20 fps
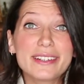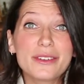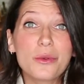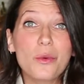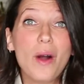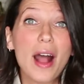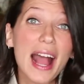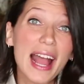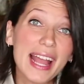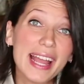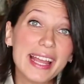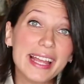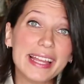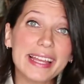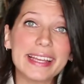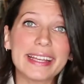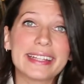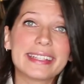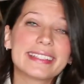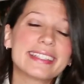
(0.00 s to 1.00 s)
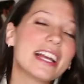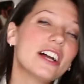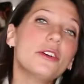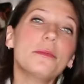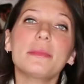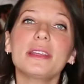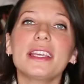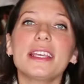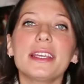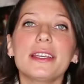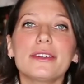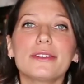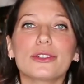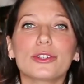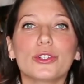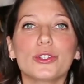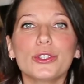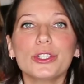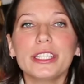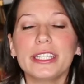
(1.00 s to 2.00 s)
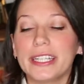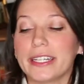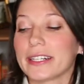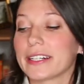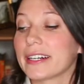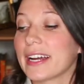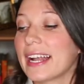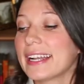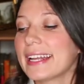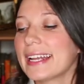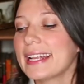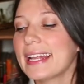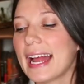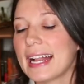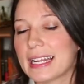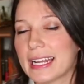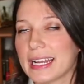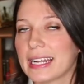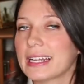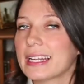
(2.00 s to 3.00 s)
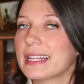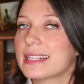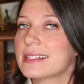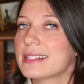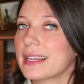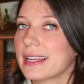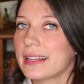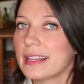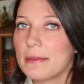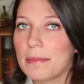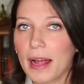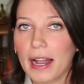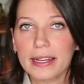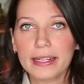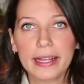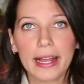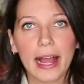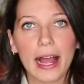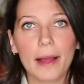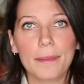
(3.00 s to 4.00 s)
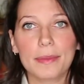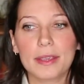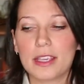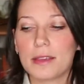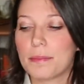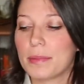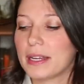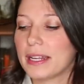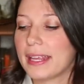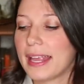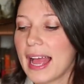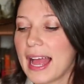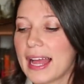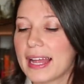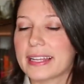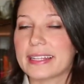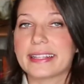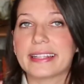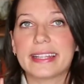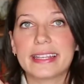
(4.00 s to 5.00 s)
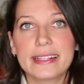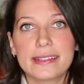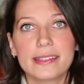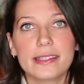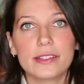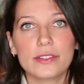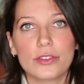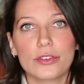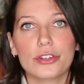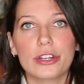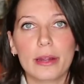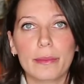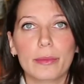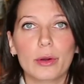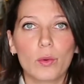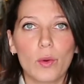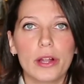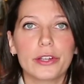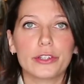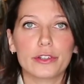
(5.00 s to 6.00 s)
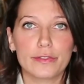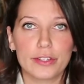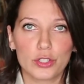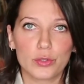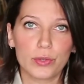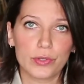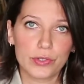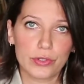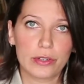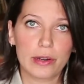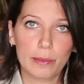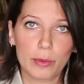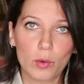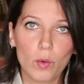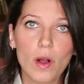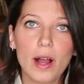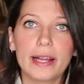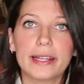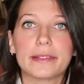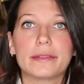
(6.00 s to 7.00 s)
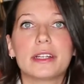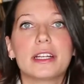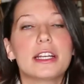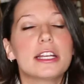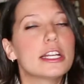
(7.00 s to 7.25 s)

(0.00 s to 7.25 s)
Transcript: Why? Tell me earlier. And I get it. It's in the body copy, but again, this is your number one. Your visual is your number one.